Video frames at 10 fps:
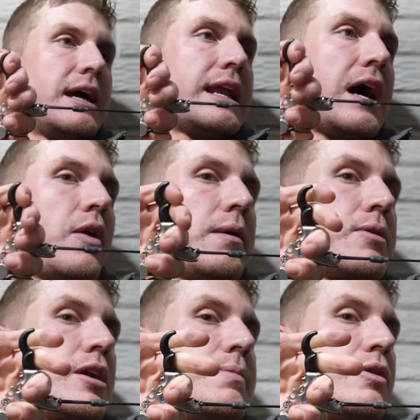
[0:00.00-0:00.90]
Now I'm
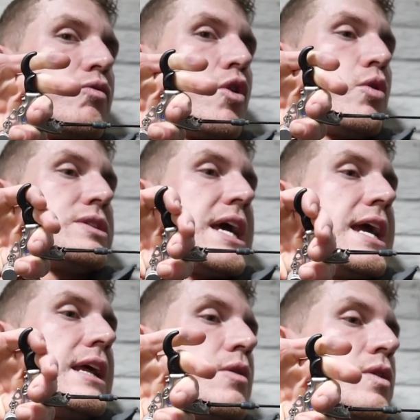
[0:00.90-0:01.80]
going to be
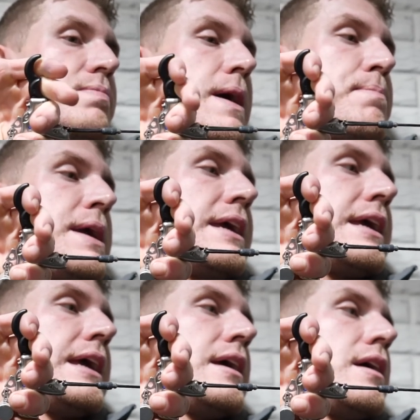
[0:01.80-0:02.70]
rotating with my
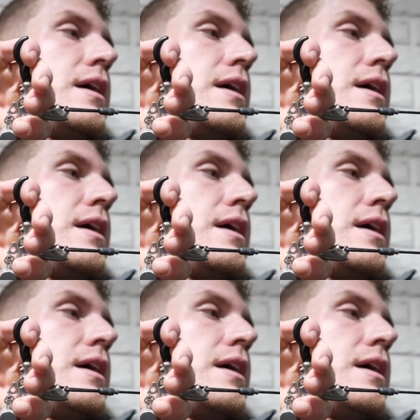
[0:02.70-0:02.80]
pinky.